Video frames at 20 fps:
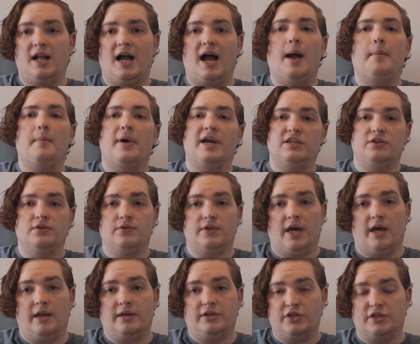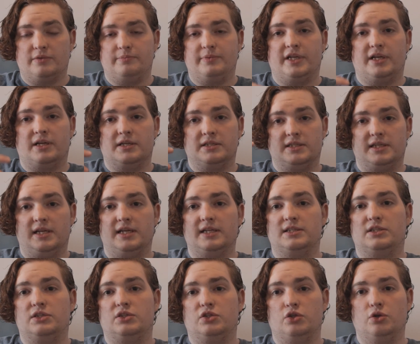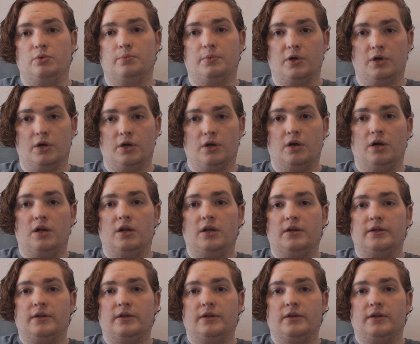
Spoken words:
I might do that just because it's super,